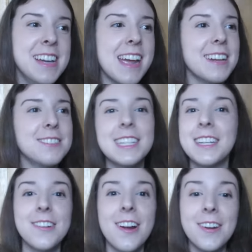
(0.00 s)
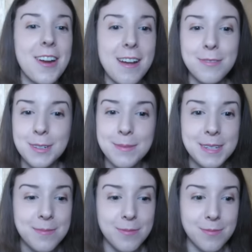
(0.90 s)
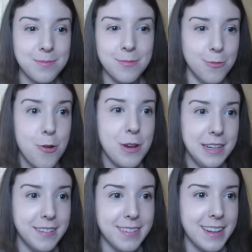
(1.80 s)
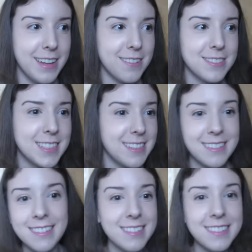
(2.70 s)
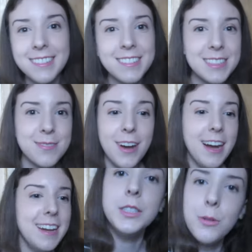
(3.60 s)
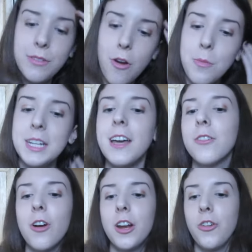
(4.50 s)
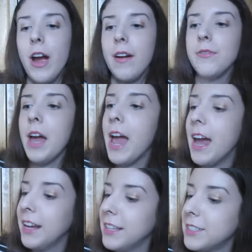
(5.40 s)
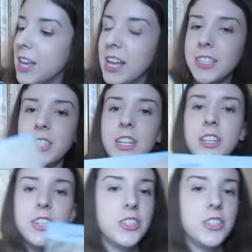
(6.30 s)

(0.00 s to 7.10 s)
And he was like, "Your autograph would have been ruined." And I was like, "Yeah, no, it's fine." So he wrote me another autograph, and it says,